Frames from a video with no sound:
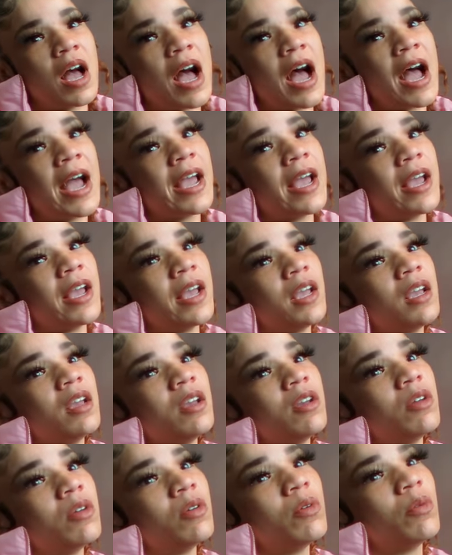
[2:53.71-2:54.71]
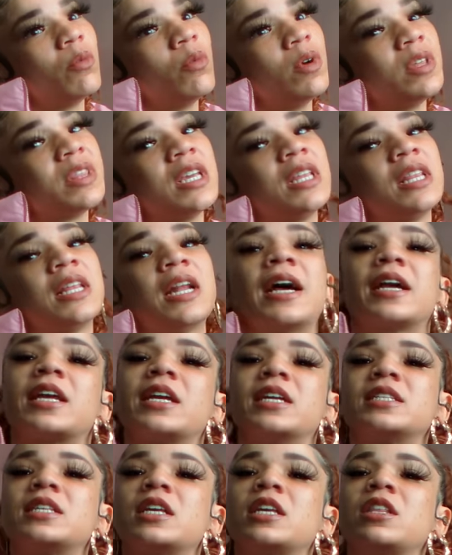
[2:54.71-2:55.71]
I, one thing that I
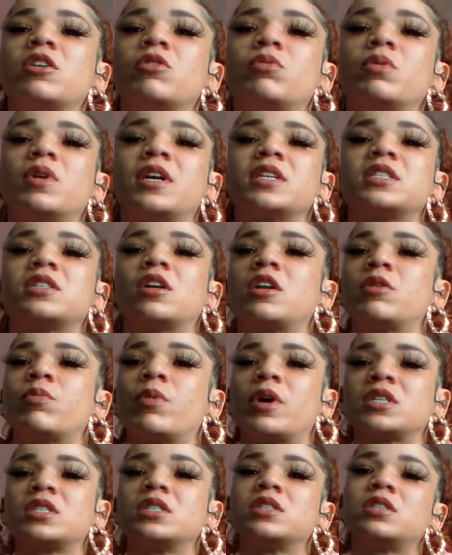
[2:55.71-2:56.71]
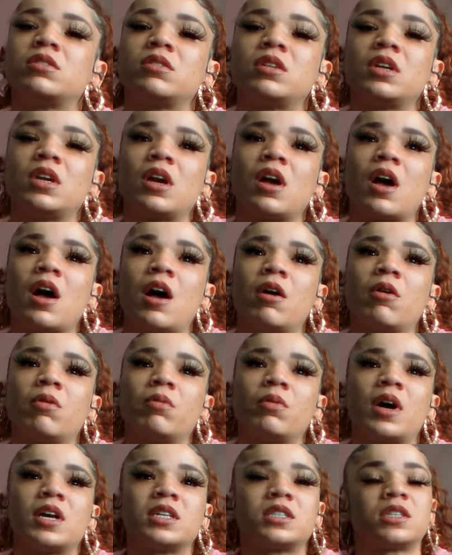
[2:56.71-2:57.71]
can say though, when I started prostituting,
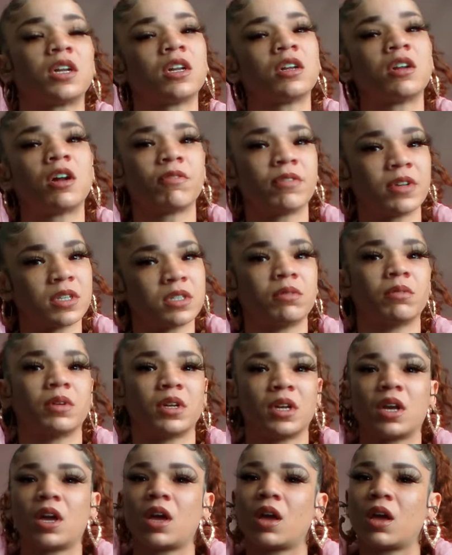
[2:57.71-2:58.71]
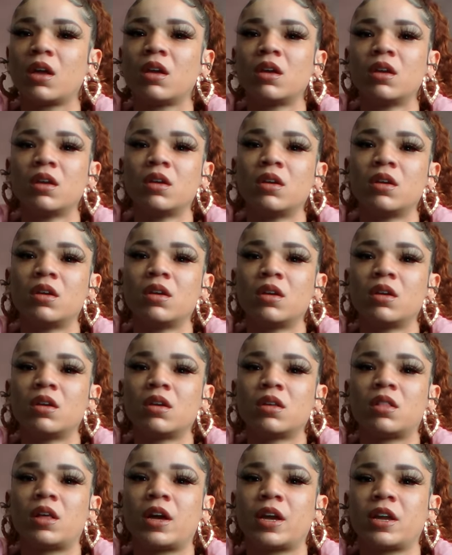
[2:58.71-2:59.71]
I I started off as a renegade.
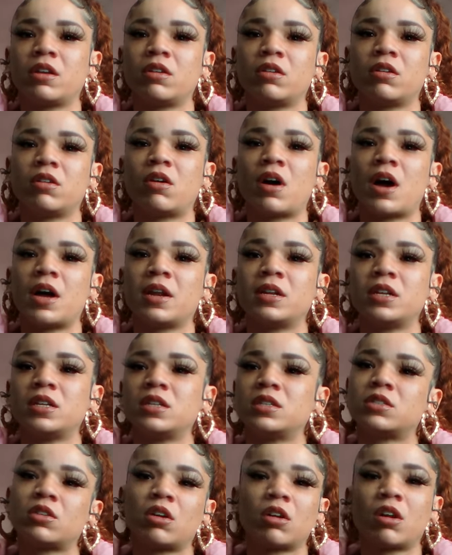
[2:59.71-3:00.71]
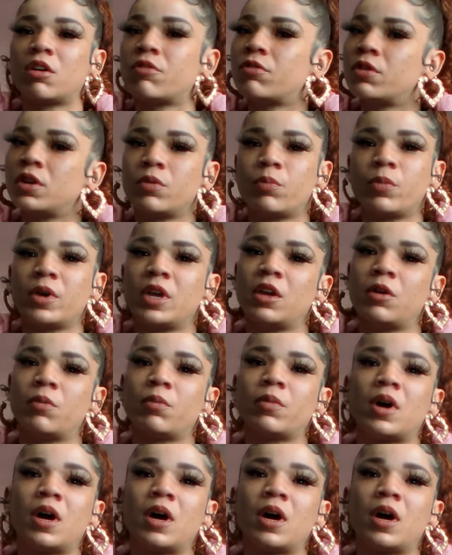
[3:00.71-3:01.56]
Like, you know, I didn't start off with a pimp.